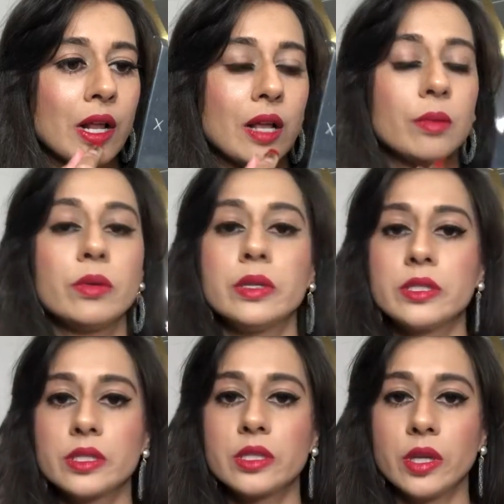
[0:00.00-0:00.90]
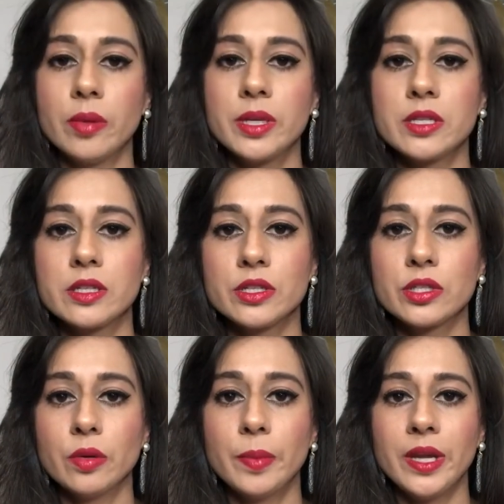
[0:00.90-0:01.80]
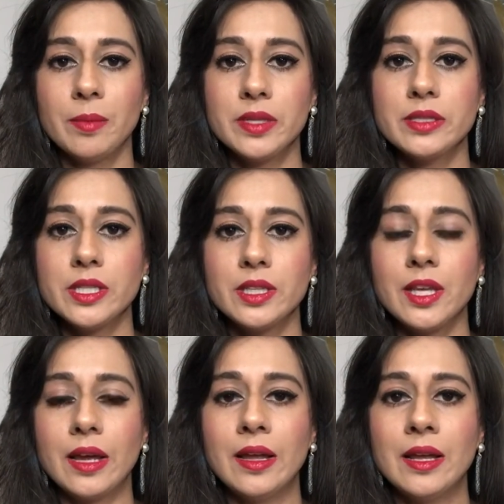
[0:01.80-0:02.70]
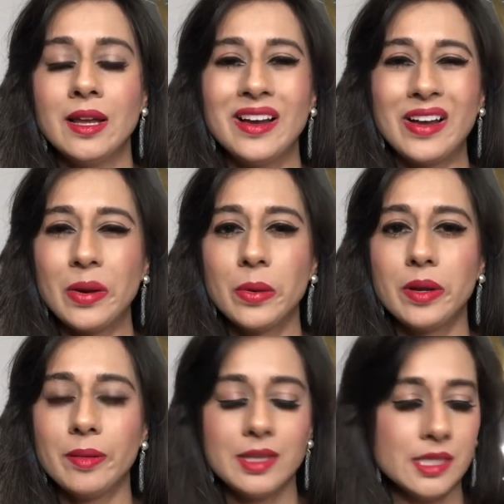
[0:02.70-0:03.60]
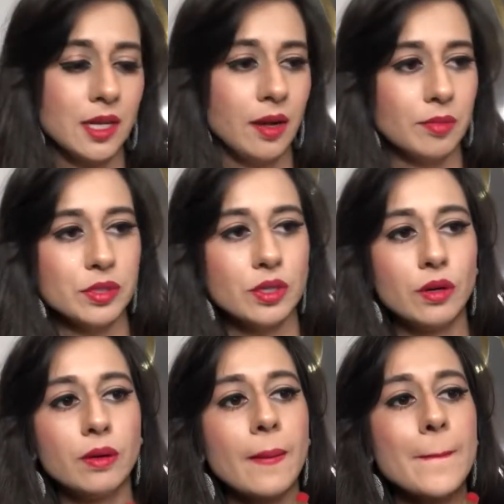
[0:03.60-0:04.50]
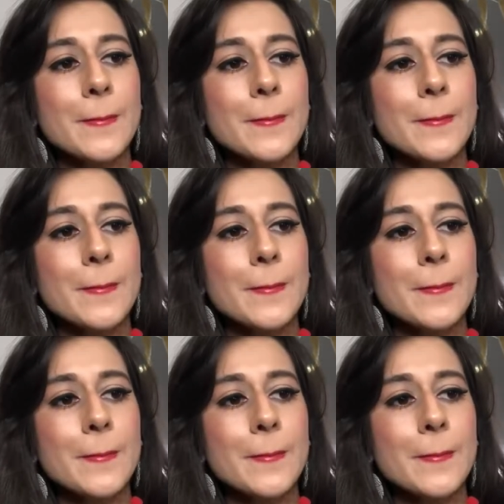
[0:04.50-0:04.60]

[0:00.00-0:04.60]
I'm going slow because they're so pigmented that I don't want to mess up, so.